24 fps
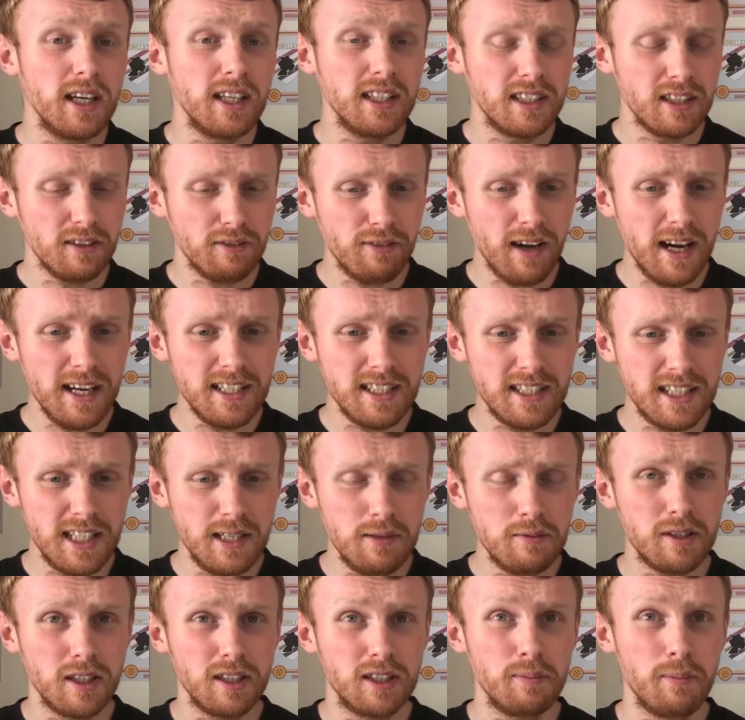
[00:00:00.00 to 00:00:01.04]
You'll find
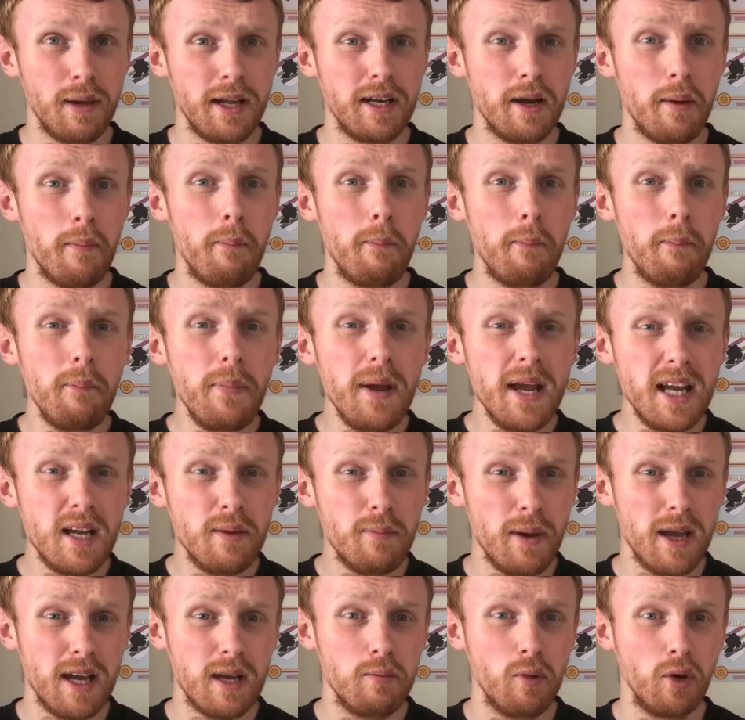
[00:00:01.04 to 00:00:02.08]
teams are spending
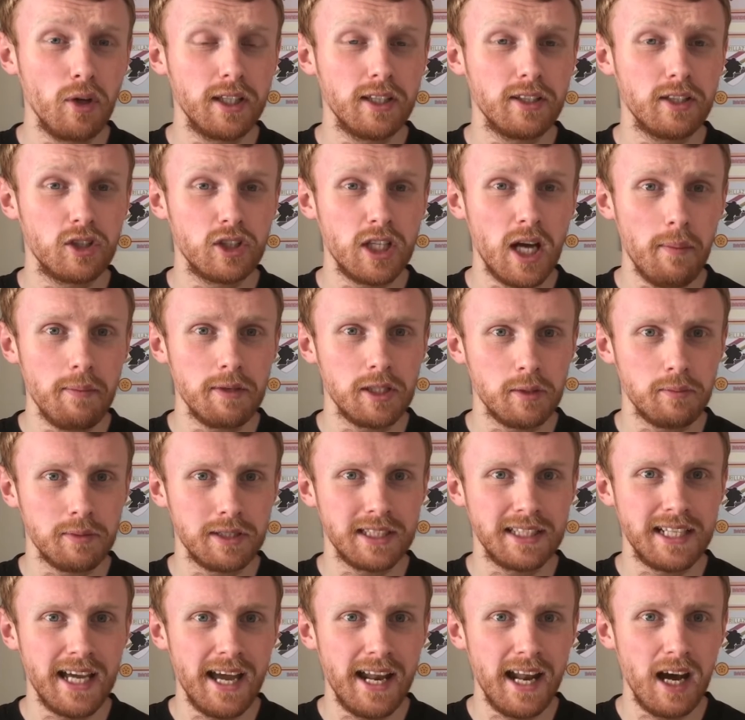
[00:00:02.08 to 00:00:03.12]
big money in the Championship to
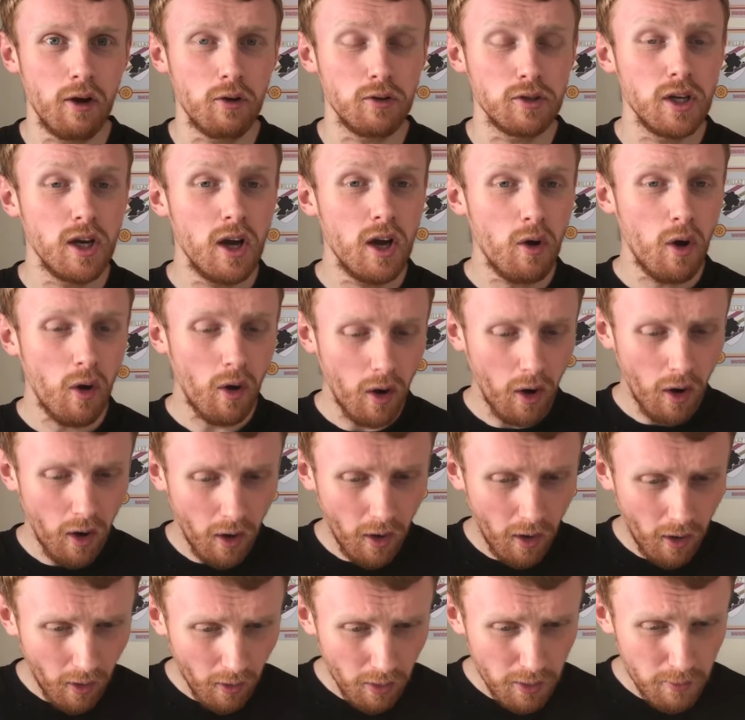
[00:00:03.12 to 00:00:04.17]
get out,
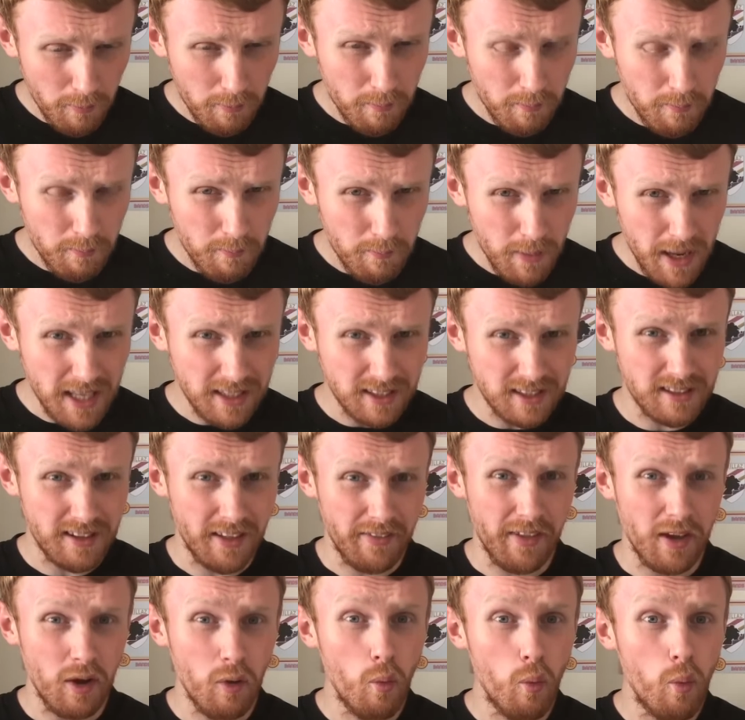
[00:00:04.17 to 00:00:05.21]
on the basis that
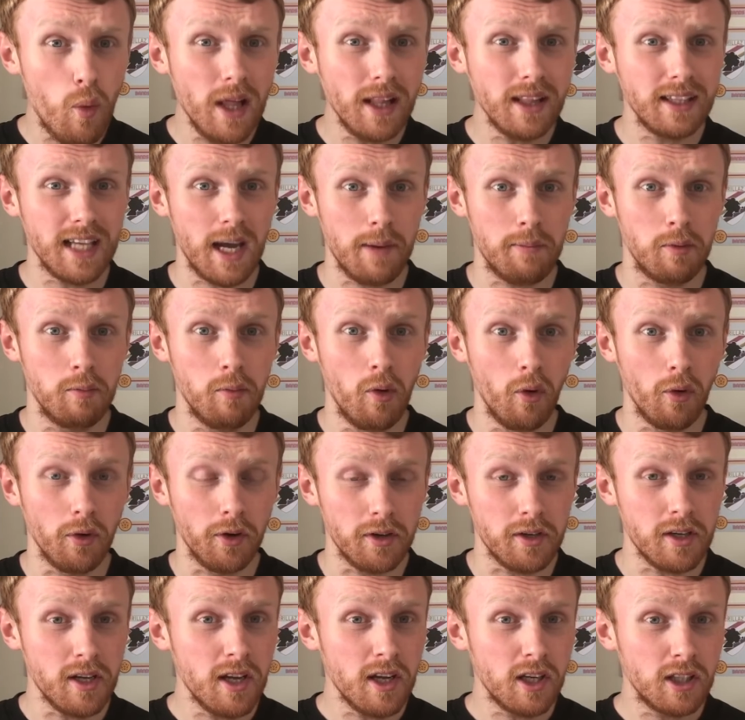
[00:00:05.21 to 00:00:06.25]
they will get
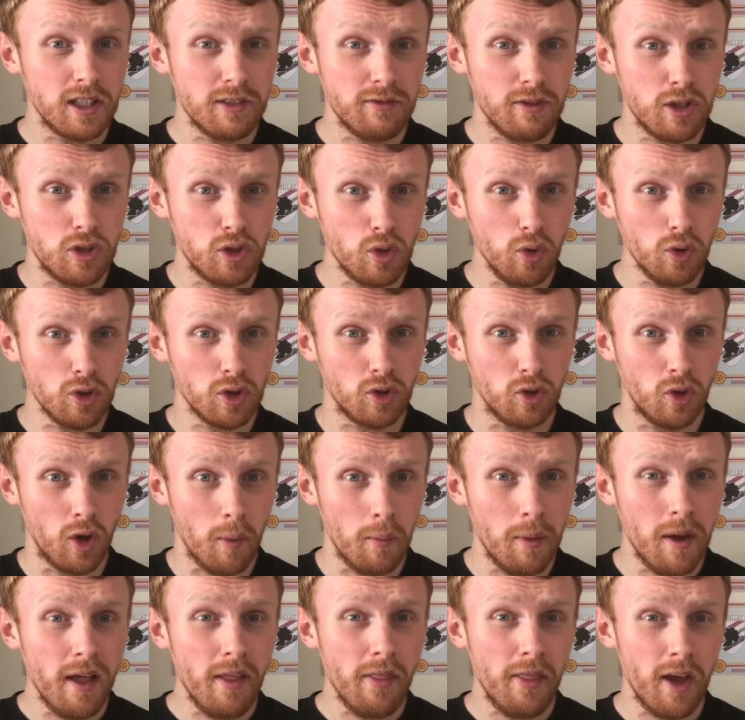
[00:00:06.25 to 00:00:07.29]
promoted, because if they don't go up,
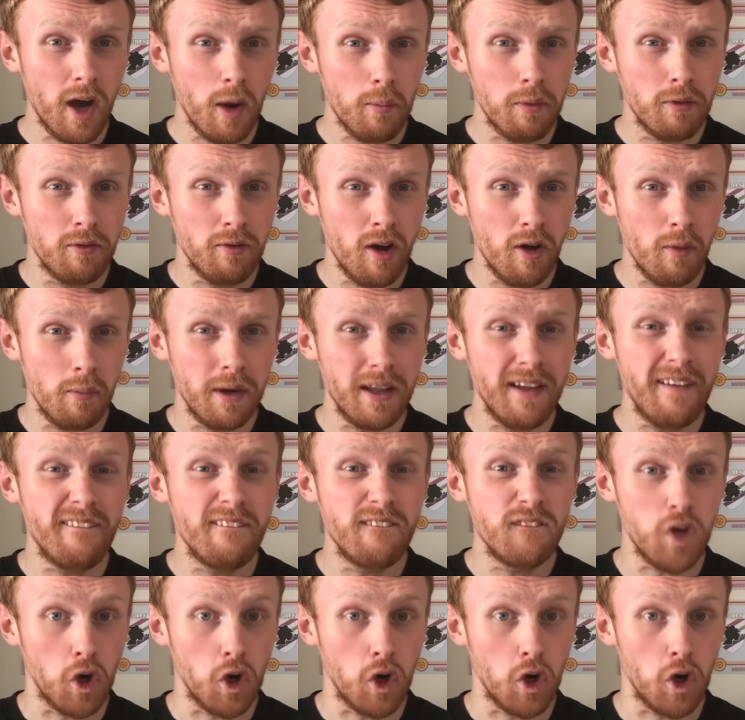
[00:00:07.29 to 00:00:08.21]
they are proverbially